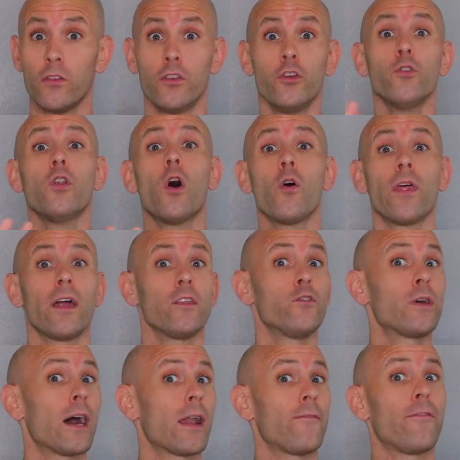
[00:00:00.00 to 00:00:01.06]
you know that
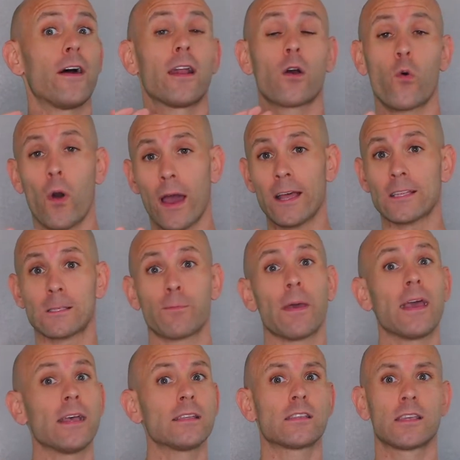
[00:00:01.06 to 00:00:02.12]
you gotta find a quiet
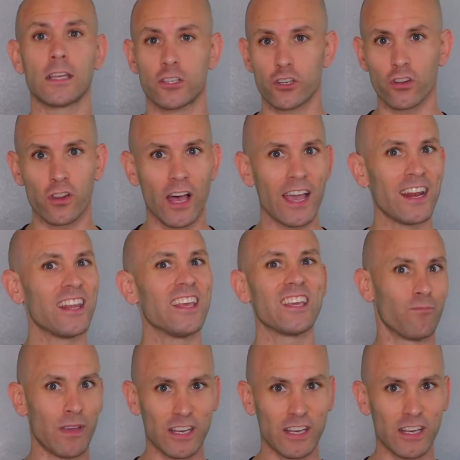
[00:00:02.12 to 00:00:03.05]
space, get your lighting,